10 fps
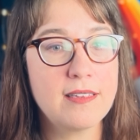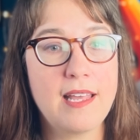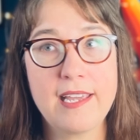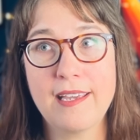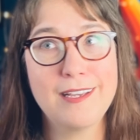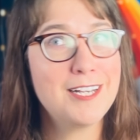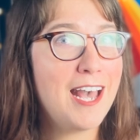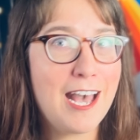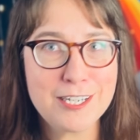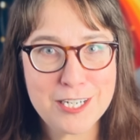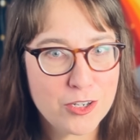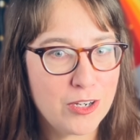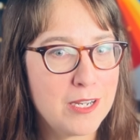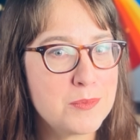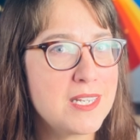like acne
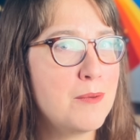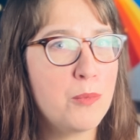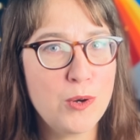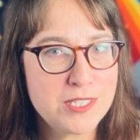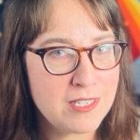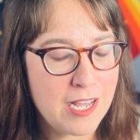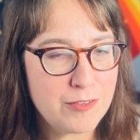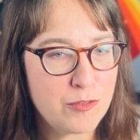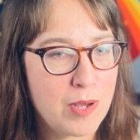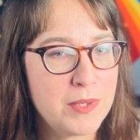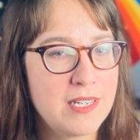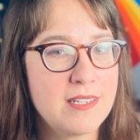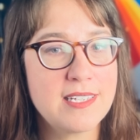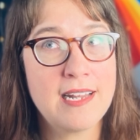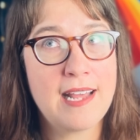creams and poison ivy
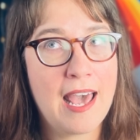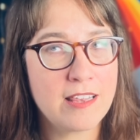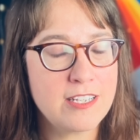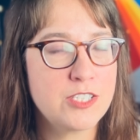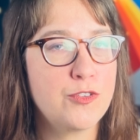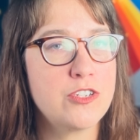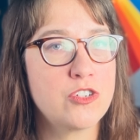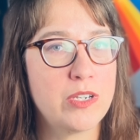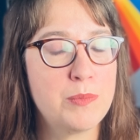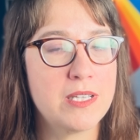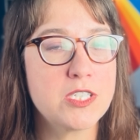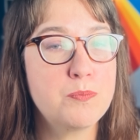remedies and athlete's foot treatments.